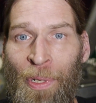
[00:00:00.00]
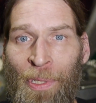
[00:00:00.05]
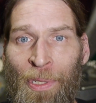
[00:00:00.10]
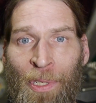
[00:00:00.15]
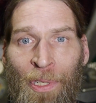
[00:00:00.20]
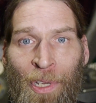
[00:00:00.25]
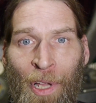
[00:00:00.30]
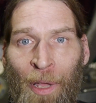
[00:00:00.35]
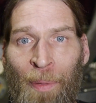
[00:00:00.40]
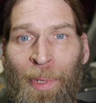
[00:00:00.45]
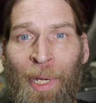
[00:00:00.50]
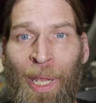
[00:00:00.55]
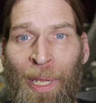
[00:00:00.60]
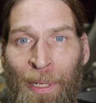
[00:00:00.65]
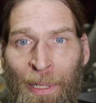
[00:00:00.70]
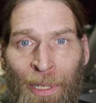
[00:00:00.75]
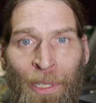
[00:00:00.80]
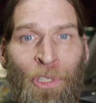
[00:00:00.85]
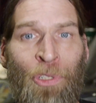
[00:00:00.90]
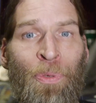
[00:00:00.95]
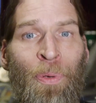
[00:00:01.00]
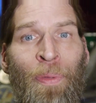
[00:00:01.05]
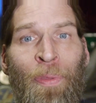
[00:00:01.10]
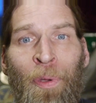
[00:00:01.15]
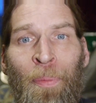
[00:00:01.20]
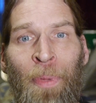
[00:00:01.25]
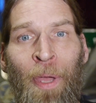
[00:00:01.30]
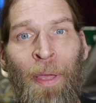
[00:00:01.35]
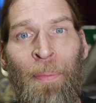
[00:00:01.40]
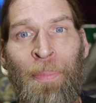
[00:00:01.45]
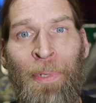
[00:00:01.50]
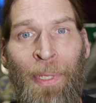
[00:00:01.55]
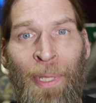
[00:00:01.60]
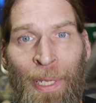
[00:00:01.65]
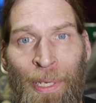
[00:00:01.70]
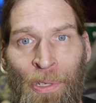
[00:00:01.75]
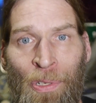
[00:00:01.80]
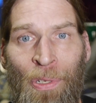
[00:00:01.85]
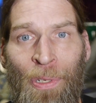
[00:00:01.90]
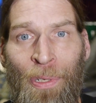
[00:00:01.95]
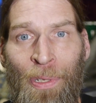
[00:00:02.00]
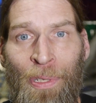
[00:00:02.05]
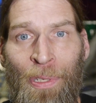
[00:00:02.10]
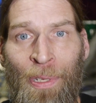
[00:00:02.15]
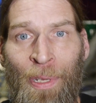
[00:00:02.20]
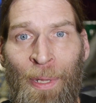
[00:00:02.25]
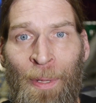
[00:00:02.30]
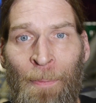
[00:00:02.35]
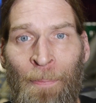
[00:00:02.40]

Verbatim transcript: to dominate and control their populations.